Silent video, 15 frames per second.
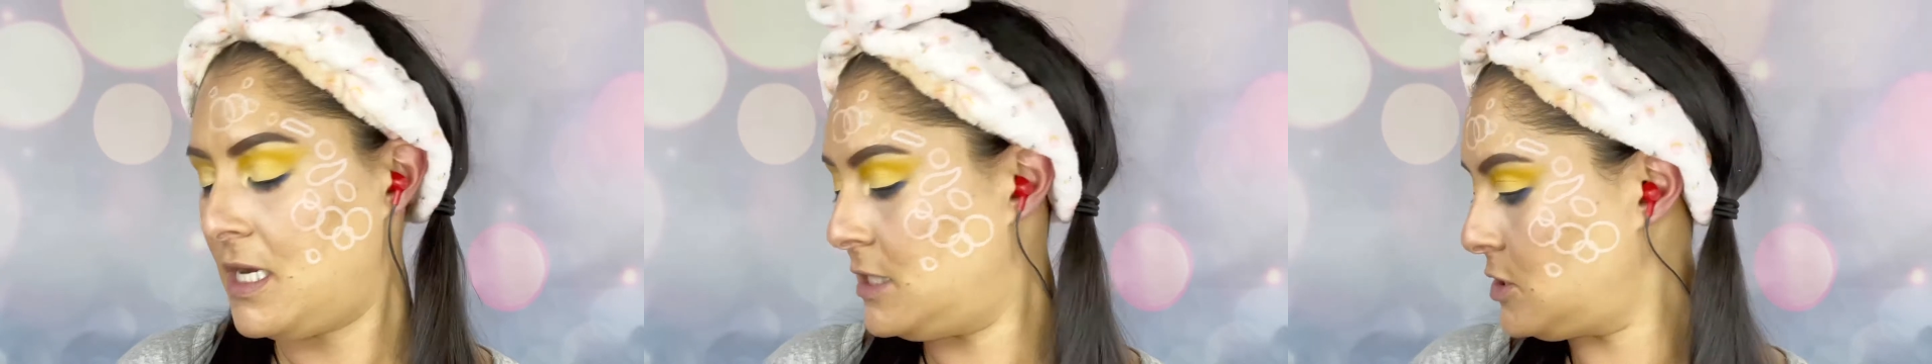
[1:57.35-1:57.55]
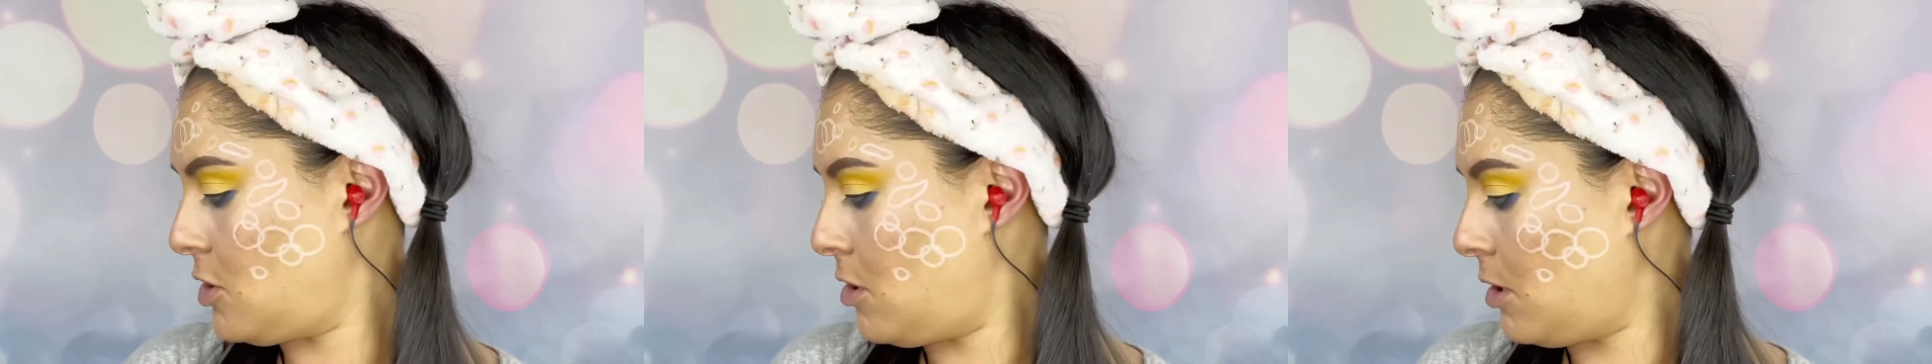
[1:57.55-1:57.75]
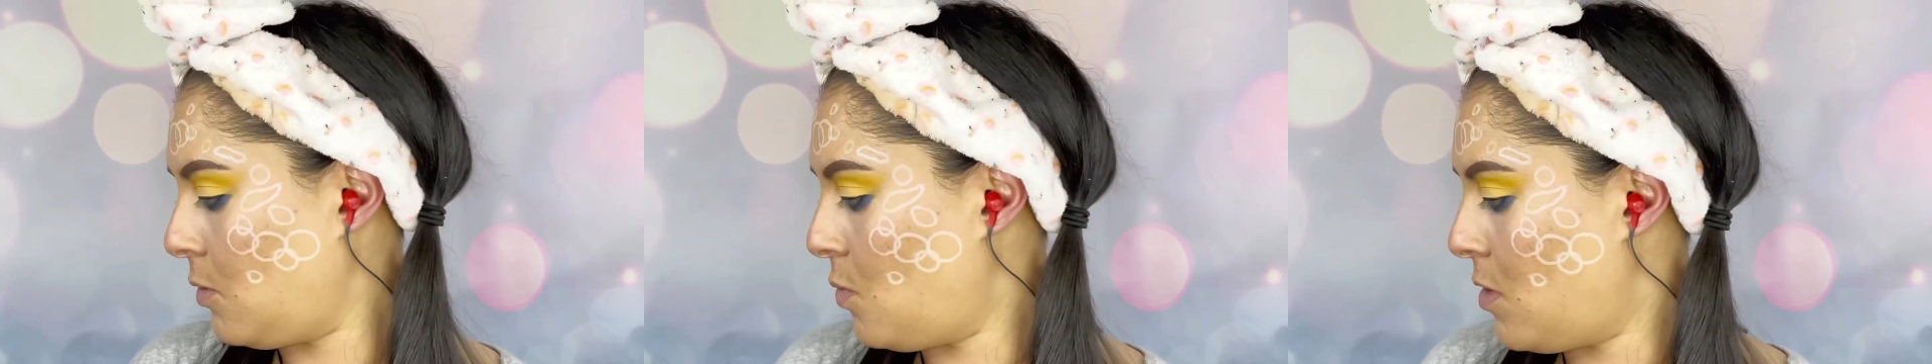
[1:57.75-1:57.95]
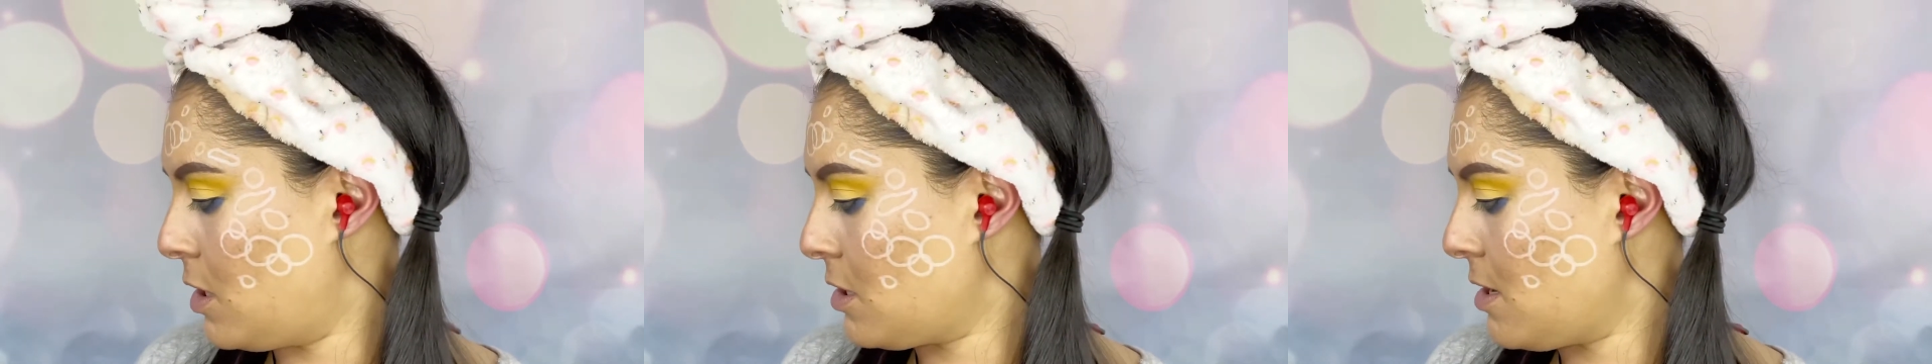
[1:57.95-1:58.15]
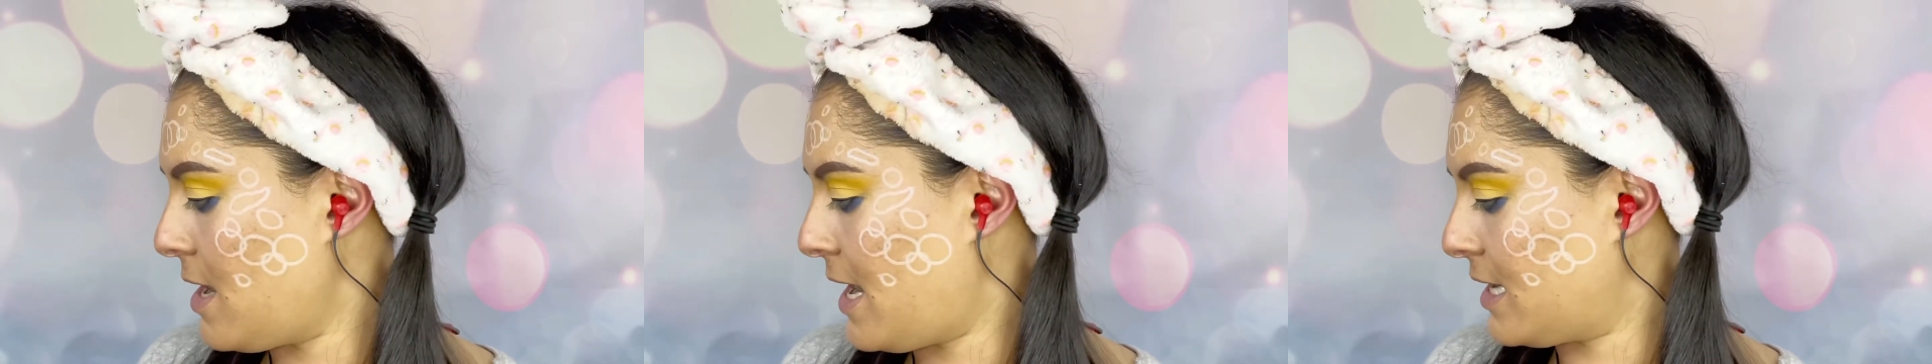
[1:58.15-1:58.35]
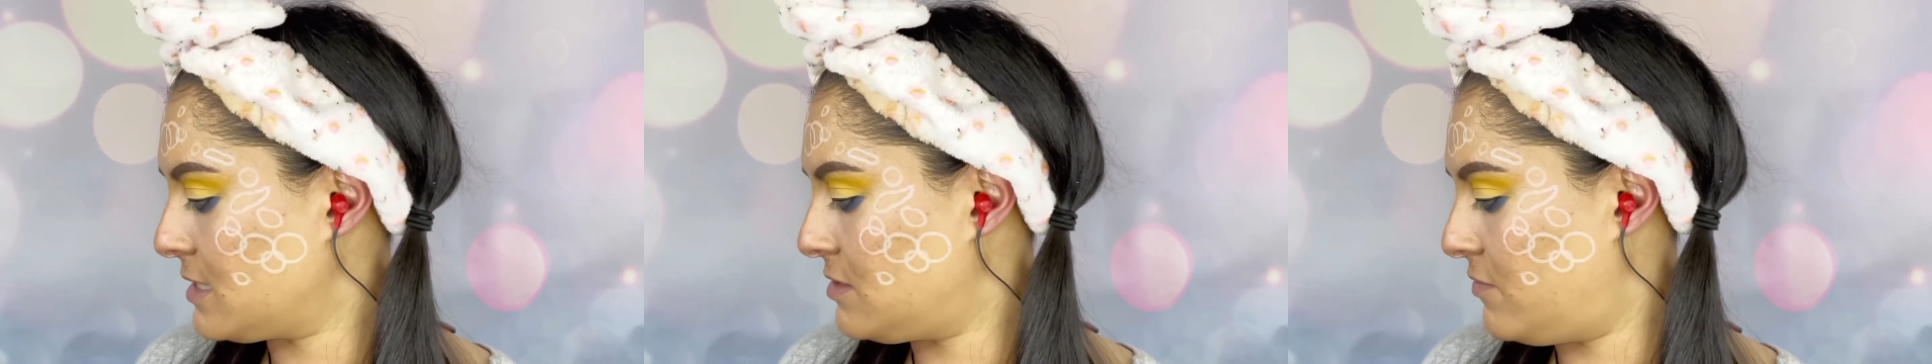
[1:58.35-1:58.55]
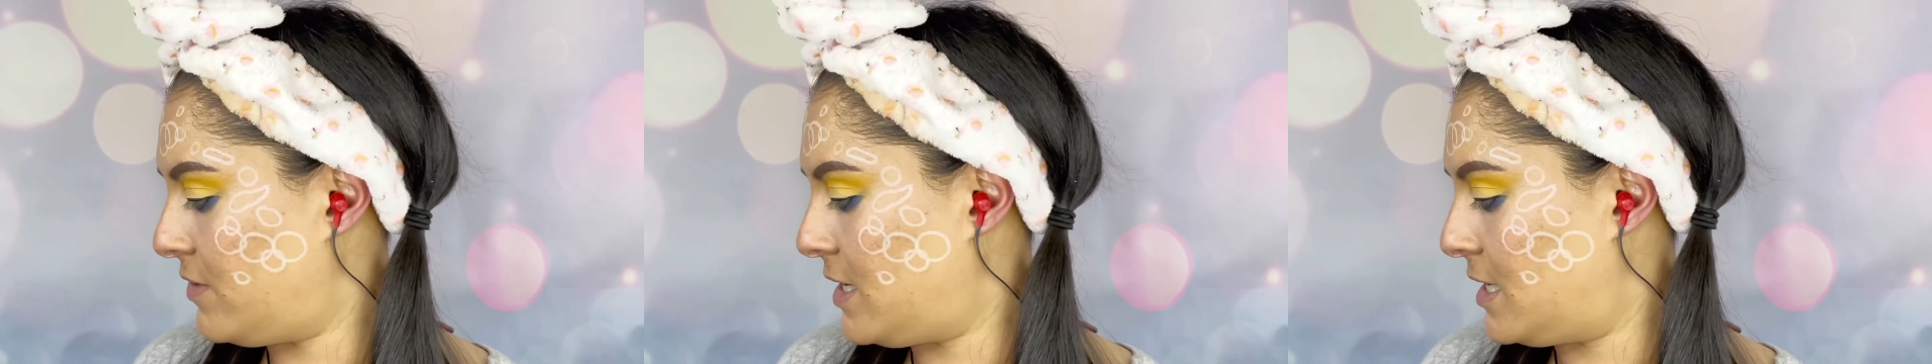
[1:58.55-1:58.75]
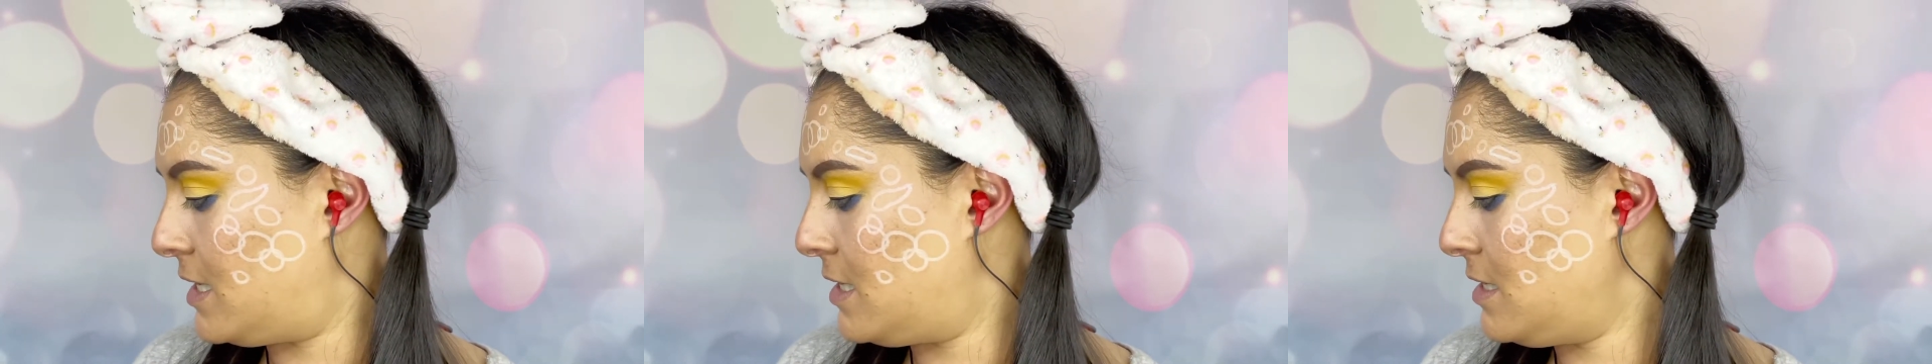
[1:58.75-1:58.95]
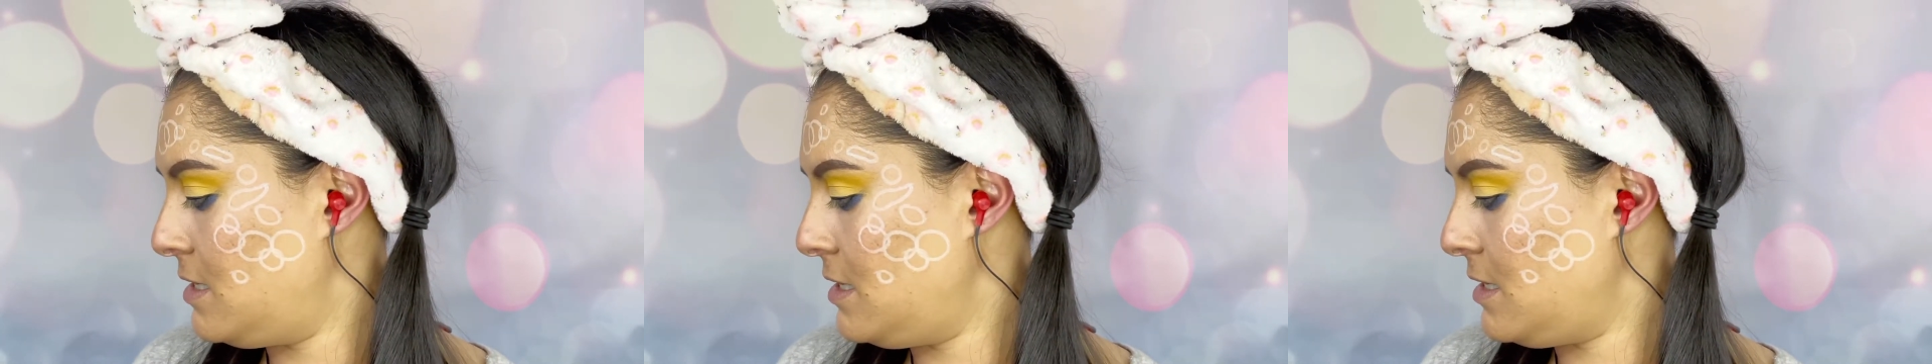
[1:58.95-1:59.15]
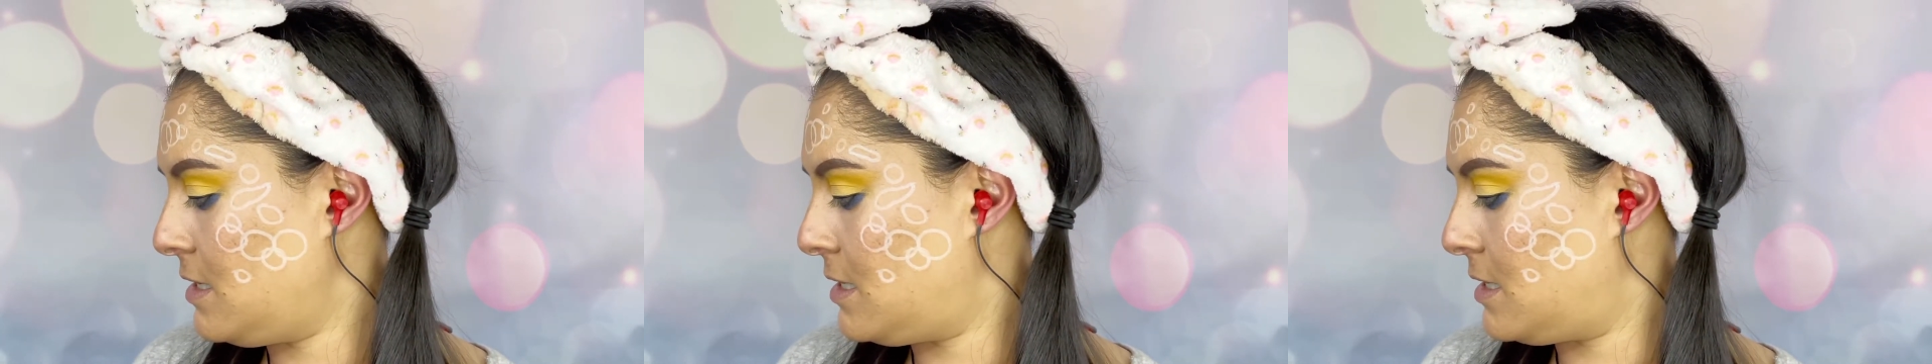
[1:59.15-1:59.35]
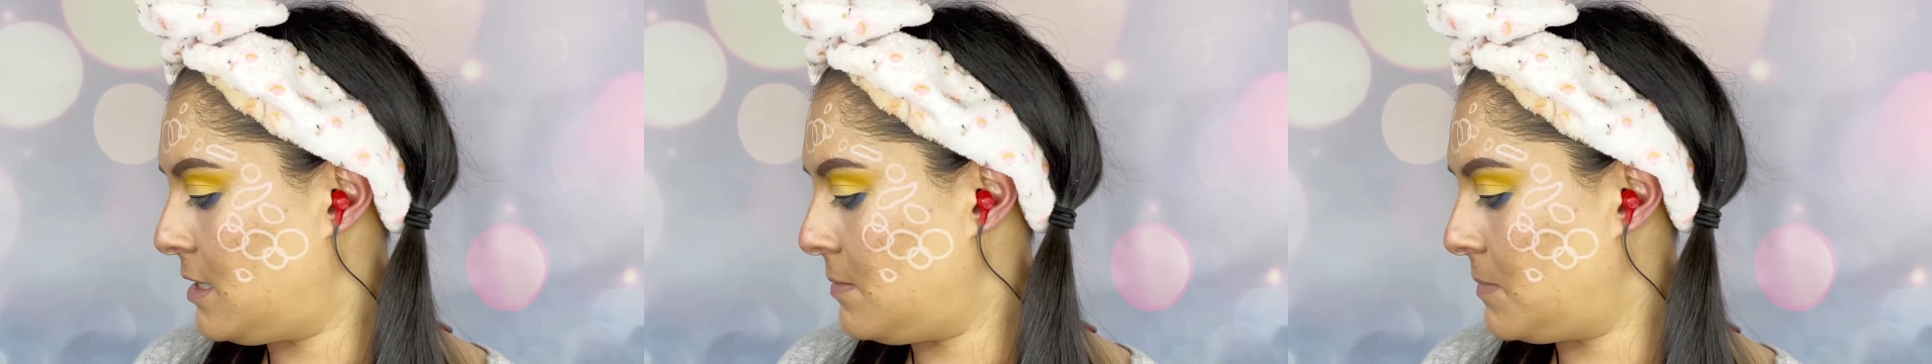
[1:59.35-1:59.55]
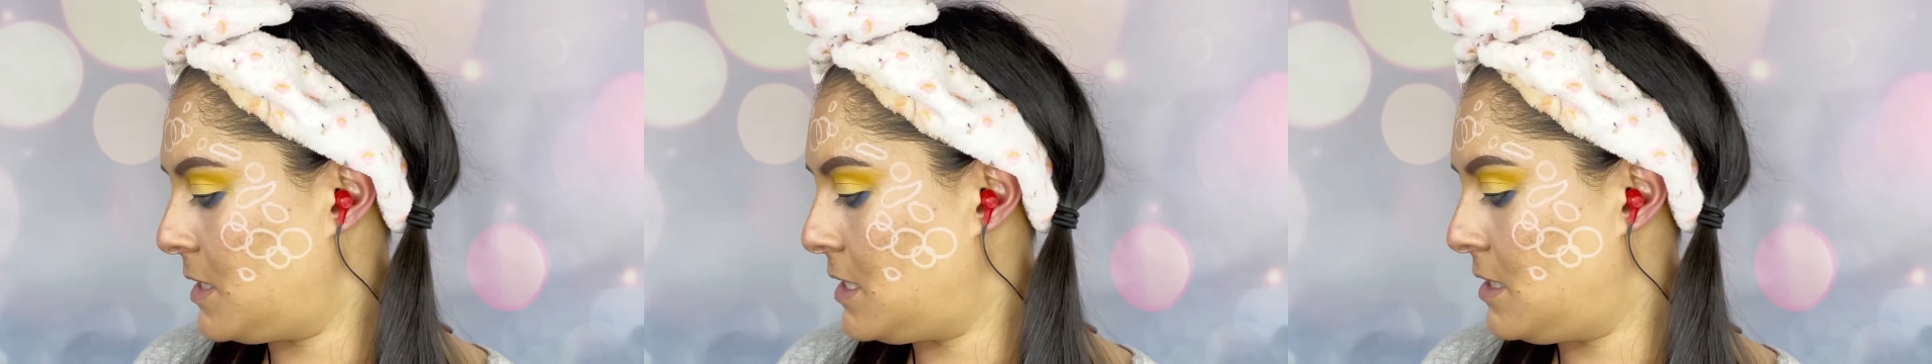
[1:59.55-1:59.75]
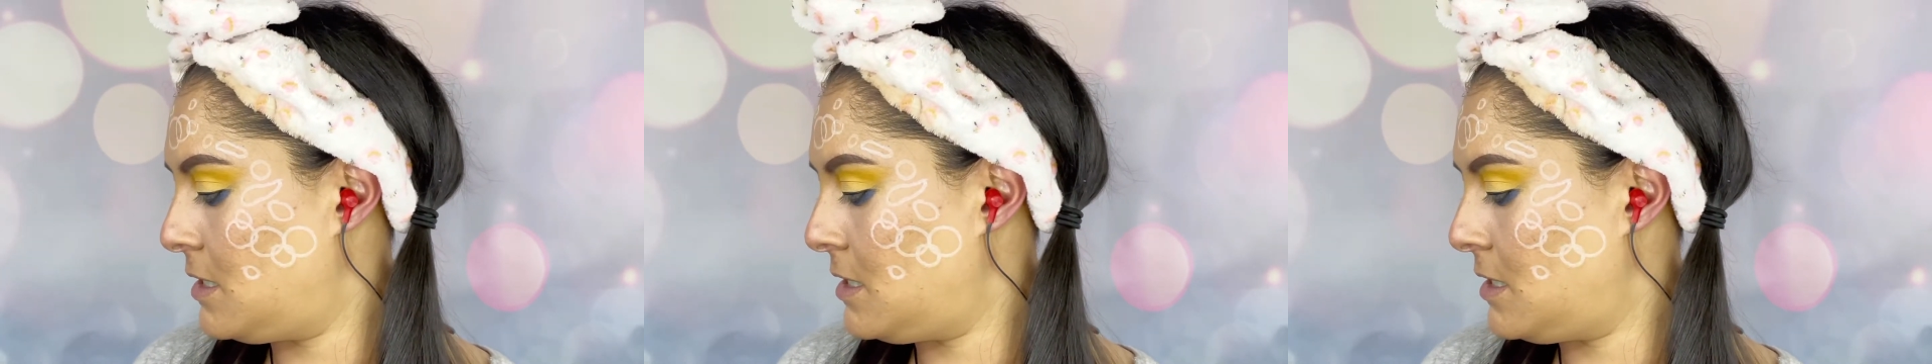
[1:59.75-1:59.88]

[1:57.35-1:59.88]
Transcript: are water activated, and I'm gonna